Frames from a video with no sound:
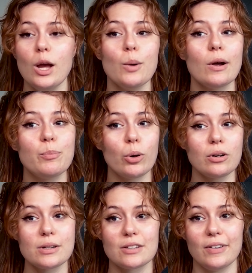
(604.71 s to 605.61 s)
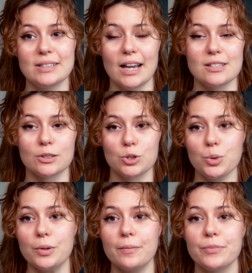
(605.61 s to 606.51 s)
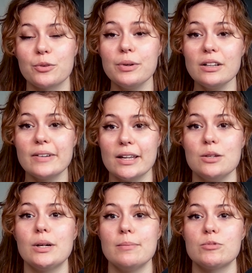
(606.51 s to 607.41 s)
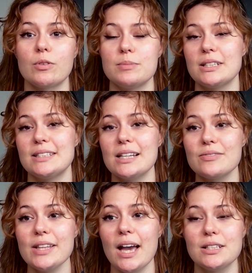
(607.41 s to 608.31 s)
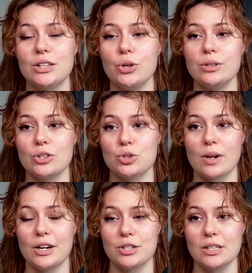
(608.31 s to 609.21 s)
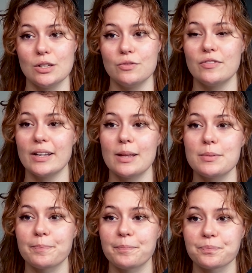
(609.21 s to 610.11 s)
While Porter is a fantastic tool, the real value comes from successfully executing the strategy you've developed.